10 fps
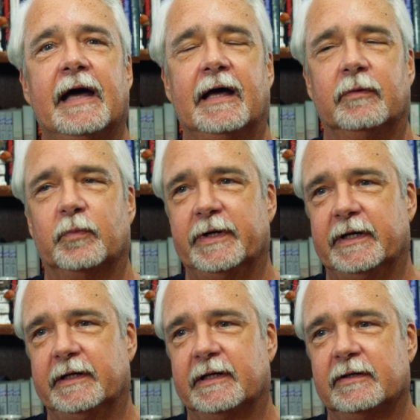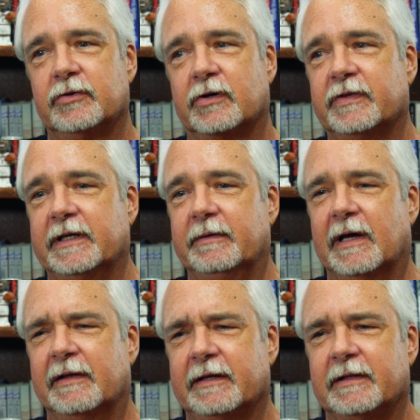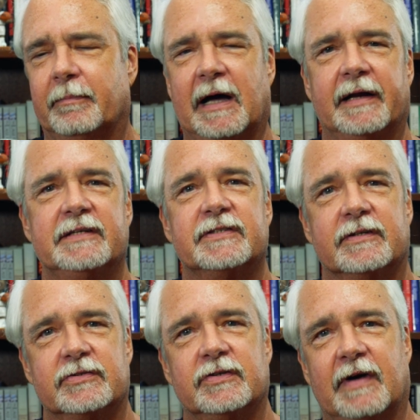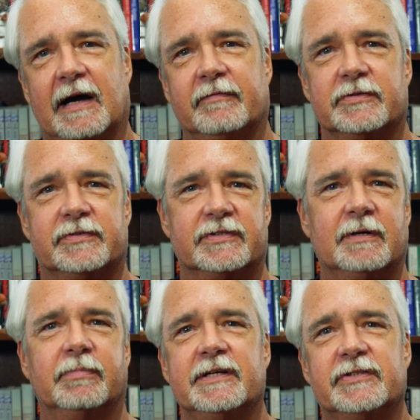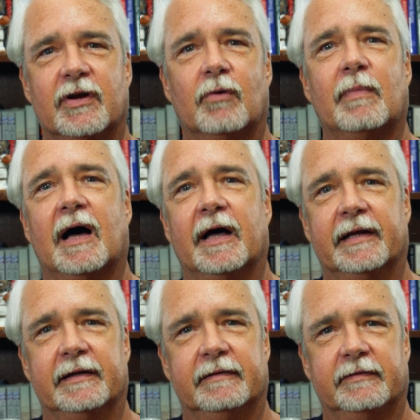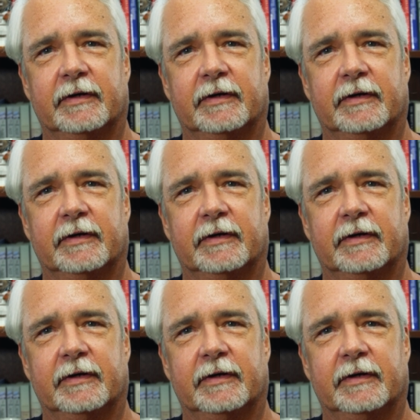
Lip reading: And we took the bodies and the survivors to someplace in Oman, and